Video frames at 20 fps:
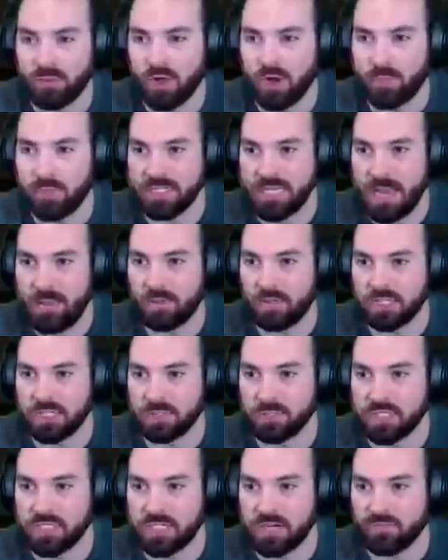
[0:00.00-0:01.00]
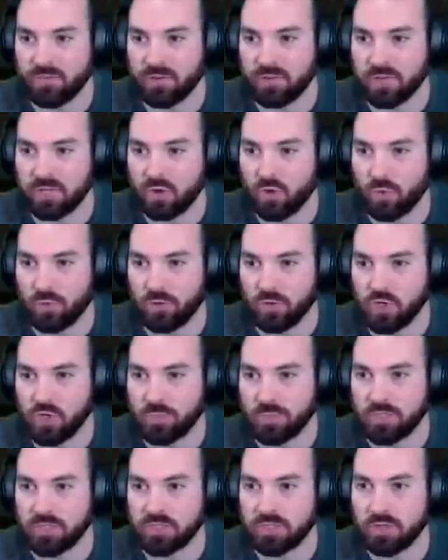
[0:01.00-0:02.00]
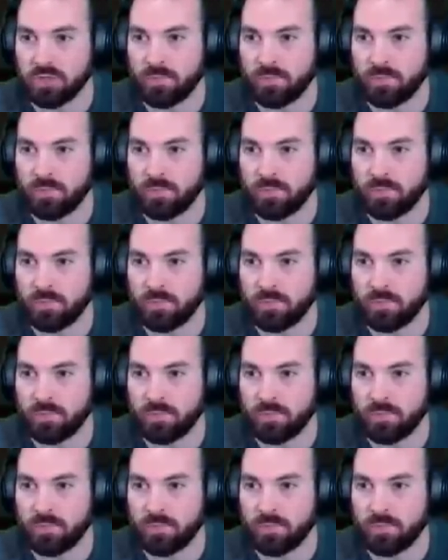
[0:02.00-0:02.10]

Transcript: Our metabolism is different than normal humans.